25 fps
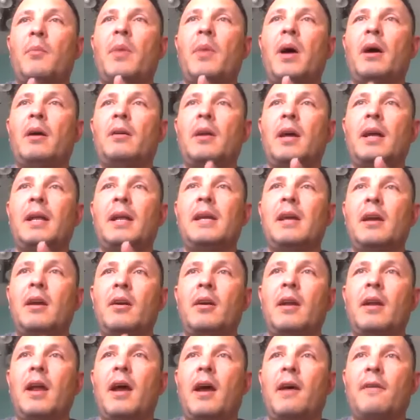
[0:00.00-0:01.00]
about a
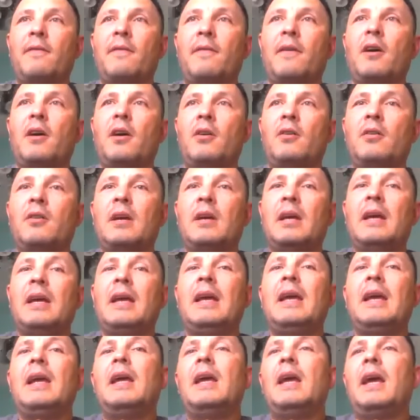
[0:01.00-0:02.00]
year and a half ago.
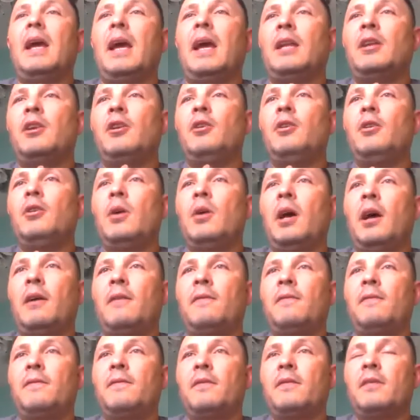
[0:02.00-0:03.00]
And you
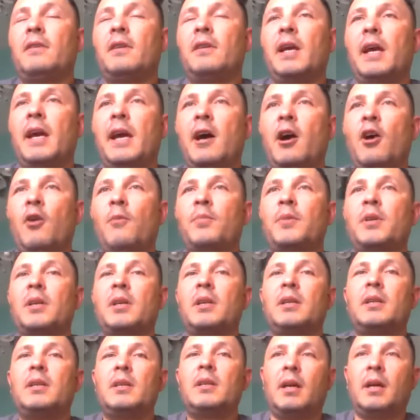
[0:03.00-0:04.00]
have helped
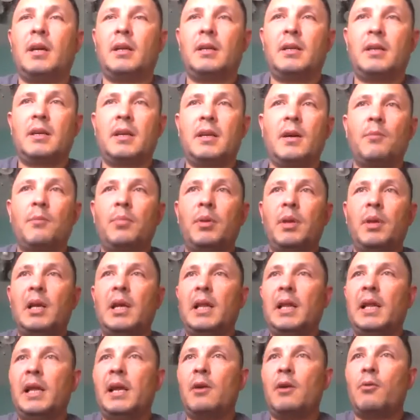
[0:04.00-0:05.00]
to
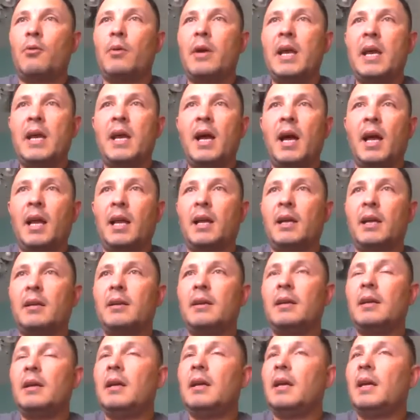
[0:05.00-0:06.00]
completely regut it
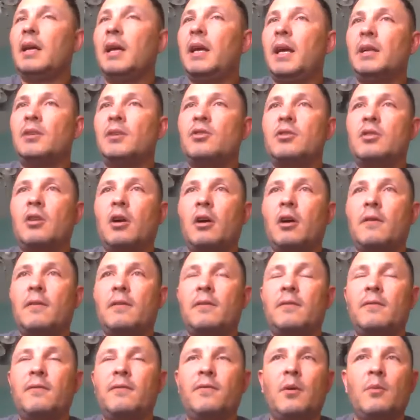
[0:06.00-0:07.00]
and
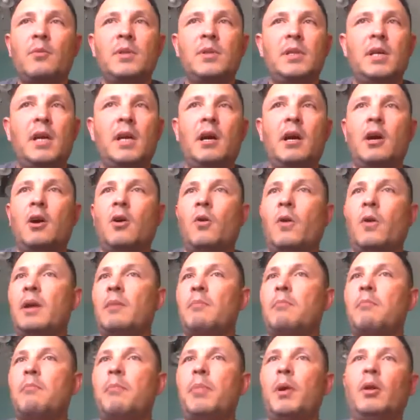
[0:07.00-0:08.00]
start from zero
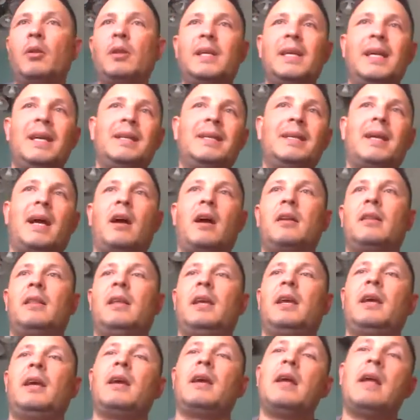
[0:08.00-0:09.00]
and built the entire
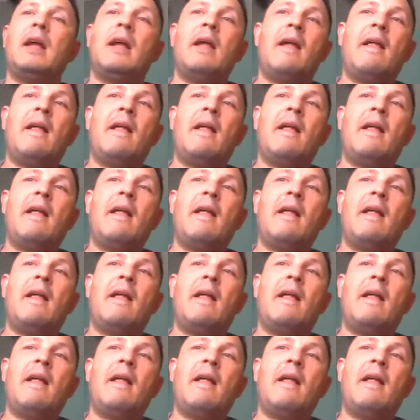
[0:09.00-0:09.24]
thing.